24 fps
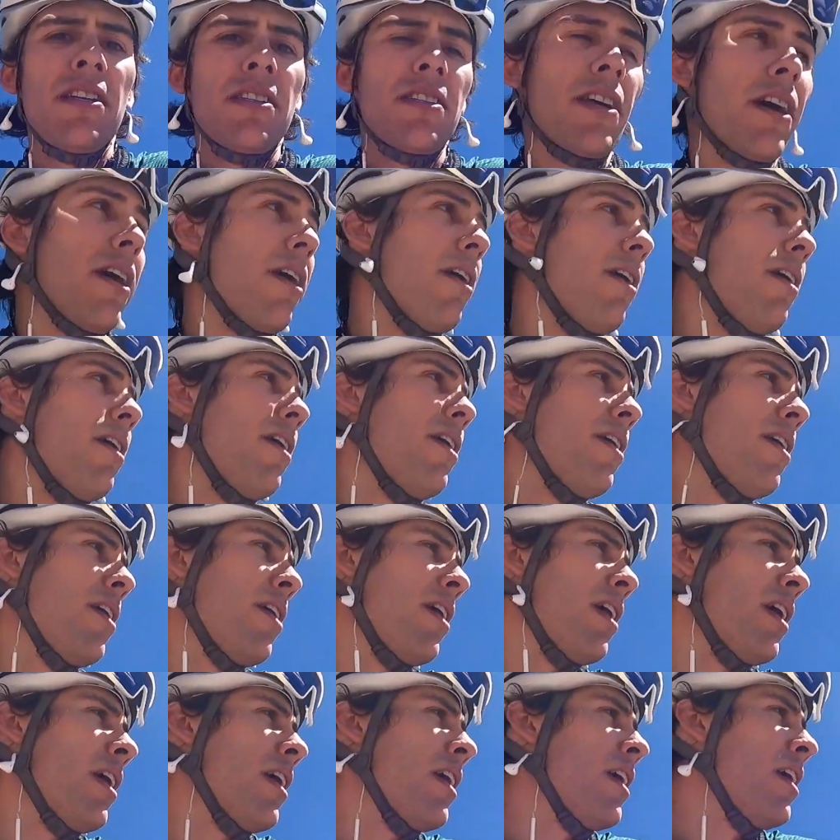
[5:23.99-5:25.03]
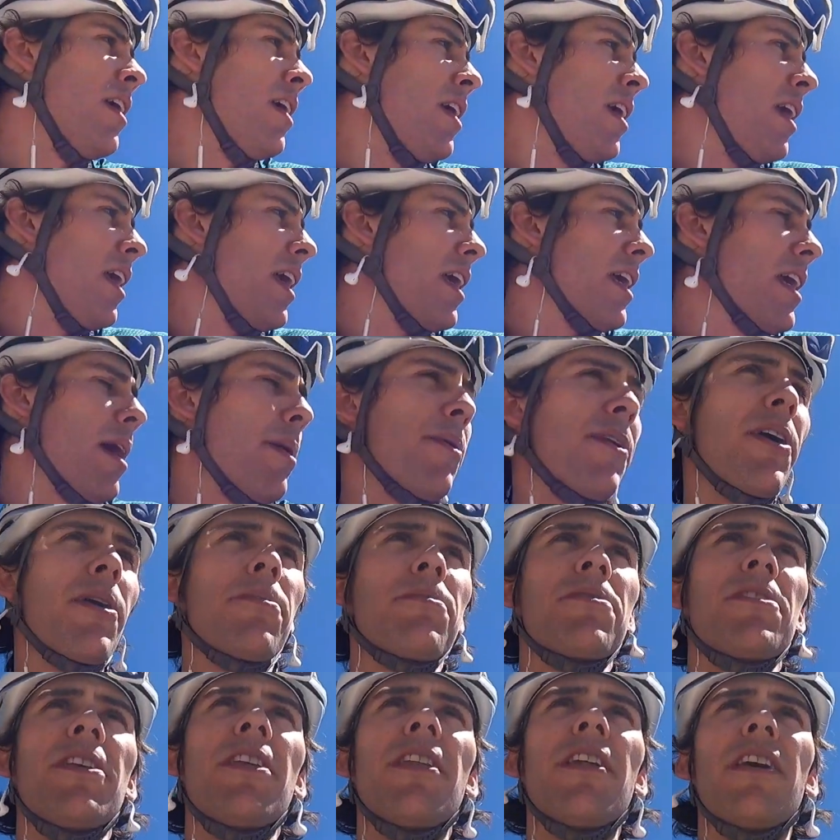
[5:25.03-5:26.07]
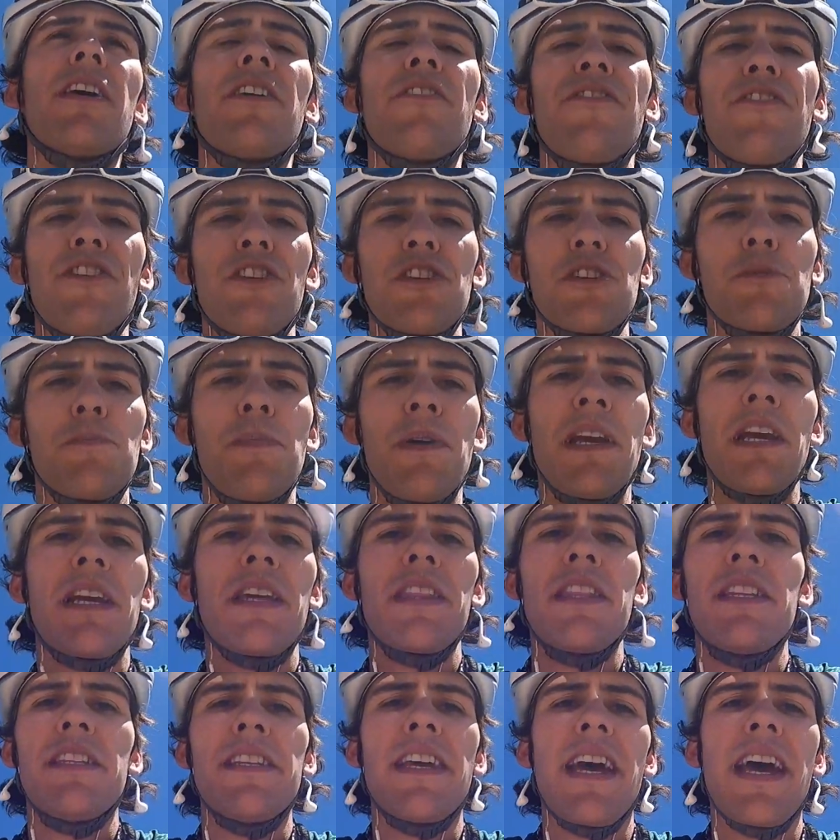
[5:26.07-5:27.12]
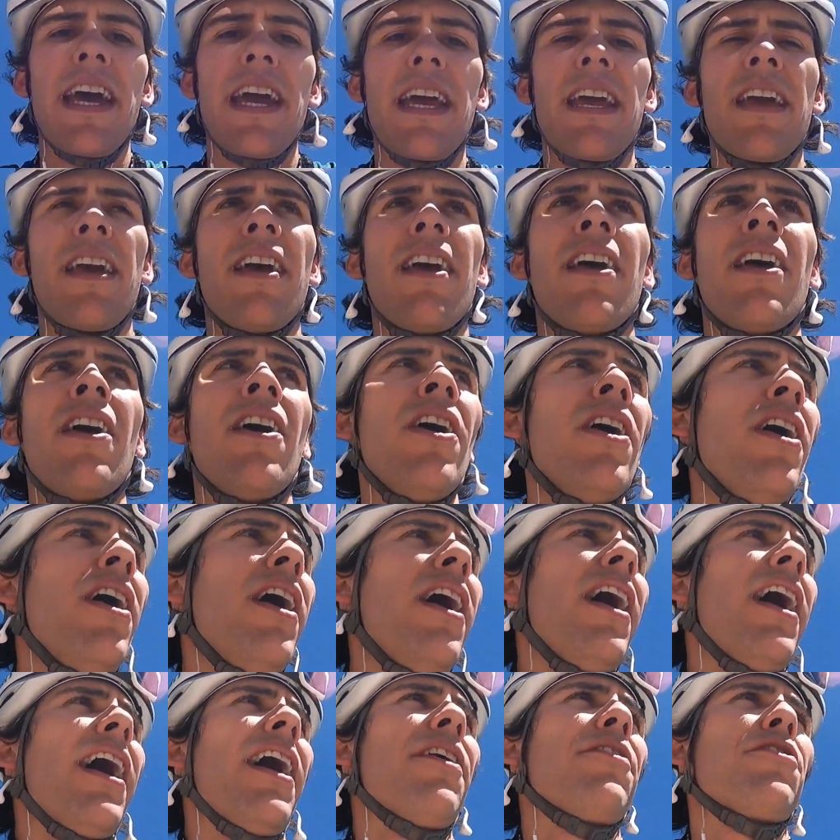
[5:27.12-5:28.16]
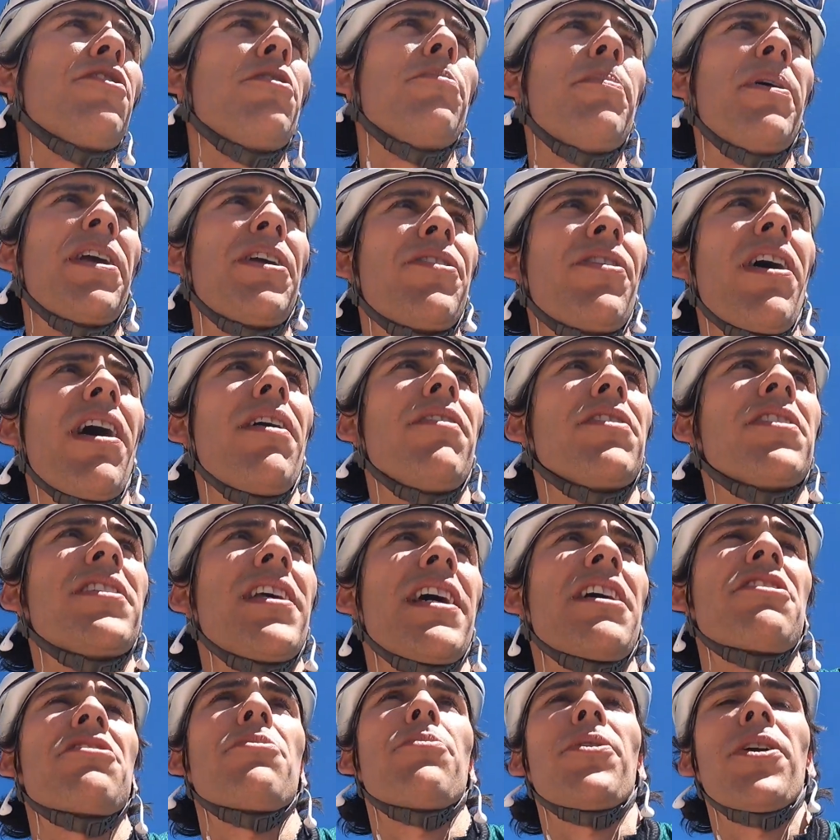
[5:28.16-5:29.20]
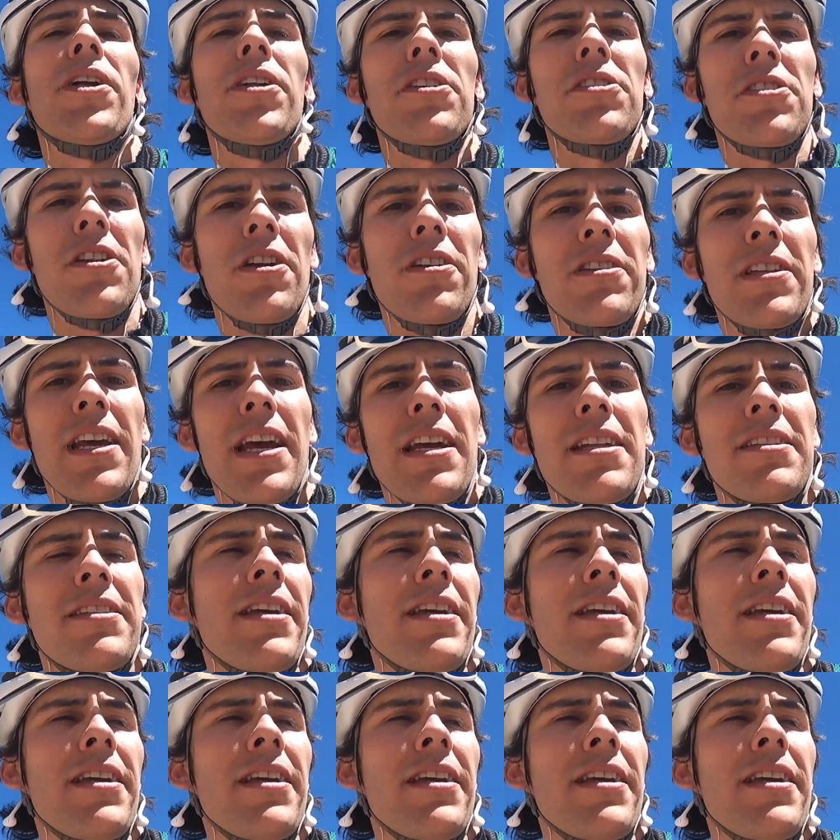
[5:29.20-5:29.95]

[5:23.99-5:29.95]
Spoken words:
So Coming up to the first peak of the day. After the big gravel section, we're gonna start to head